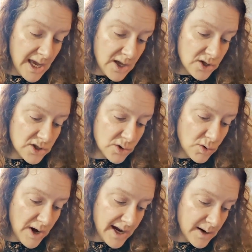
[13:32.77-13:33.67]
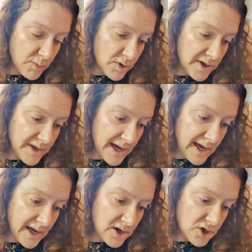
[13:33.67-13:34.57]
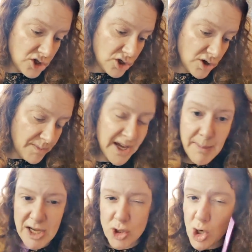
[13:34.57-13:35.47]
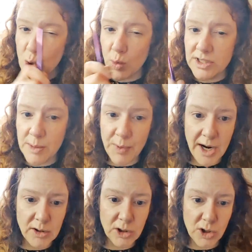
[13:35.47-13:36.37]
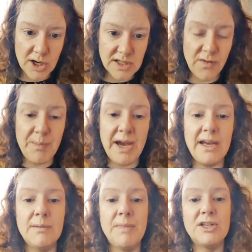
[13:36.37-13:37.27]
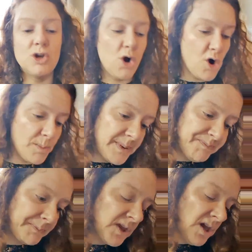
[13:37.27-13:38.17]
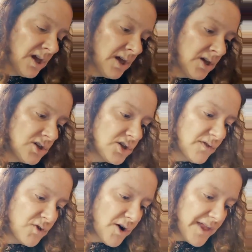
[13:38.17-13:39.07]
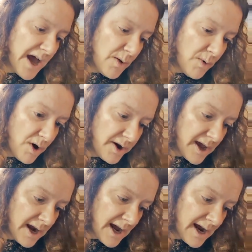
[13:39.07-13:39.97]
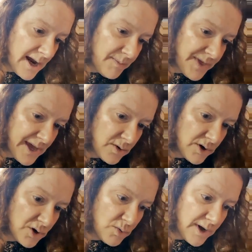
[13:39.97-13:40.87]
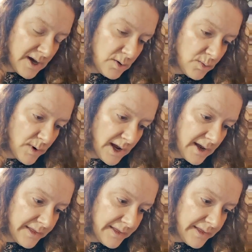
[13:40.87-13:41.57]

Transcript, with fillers: so i am going to then do i think i might do a goldy brown look because of my my top so i've got that one and i am then going to go in with